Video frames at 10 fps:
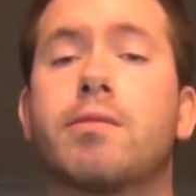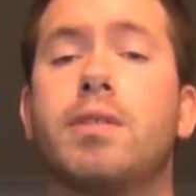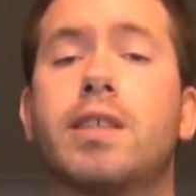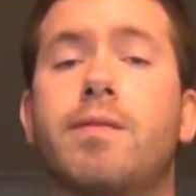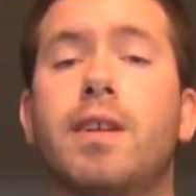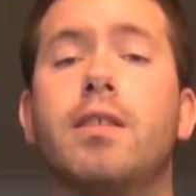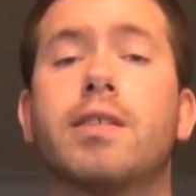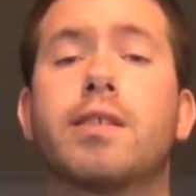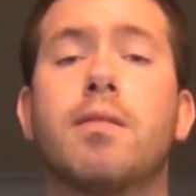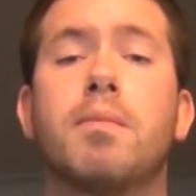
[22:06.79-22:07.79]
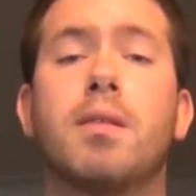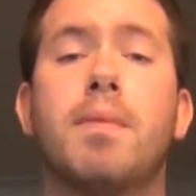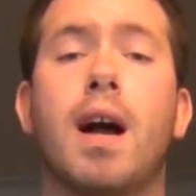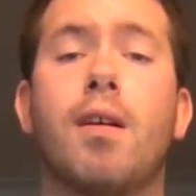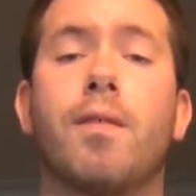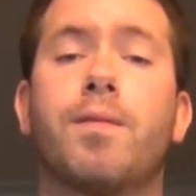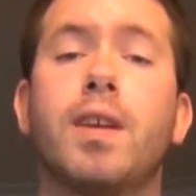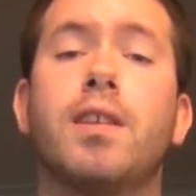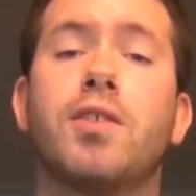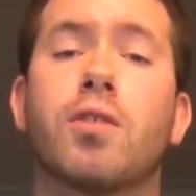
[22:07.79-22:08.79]
week's video is going to be about
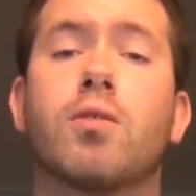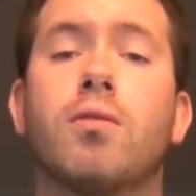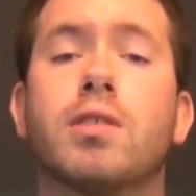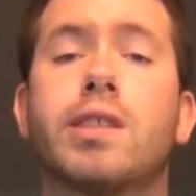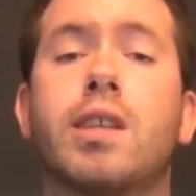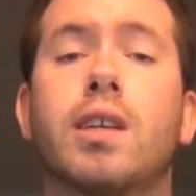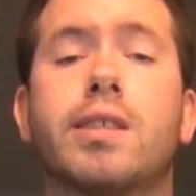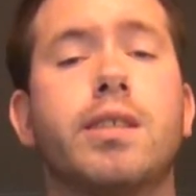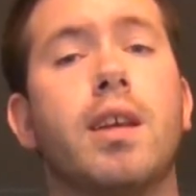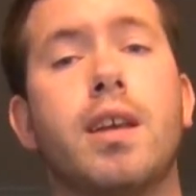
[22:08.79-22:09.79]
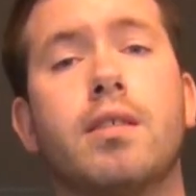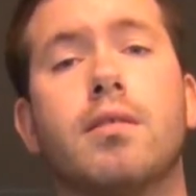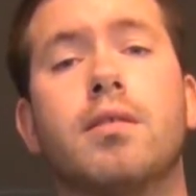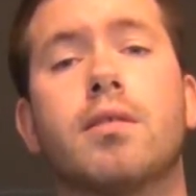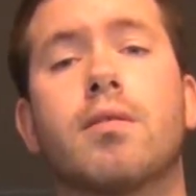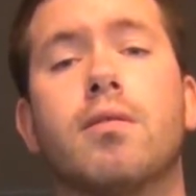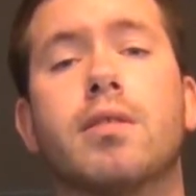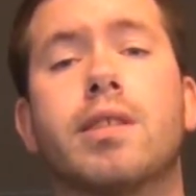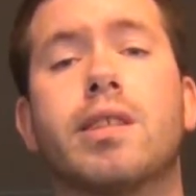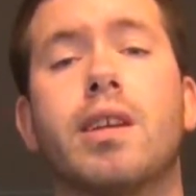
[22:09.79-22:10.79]
feeding your corn snakes and handling your corn
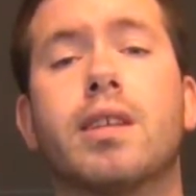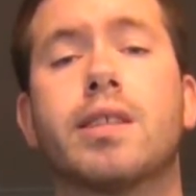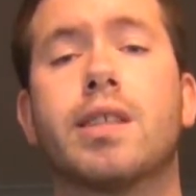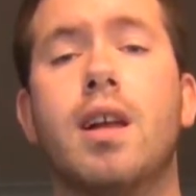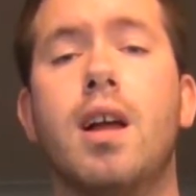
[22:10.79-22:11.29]
snakes.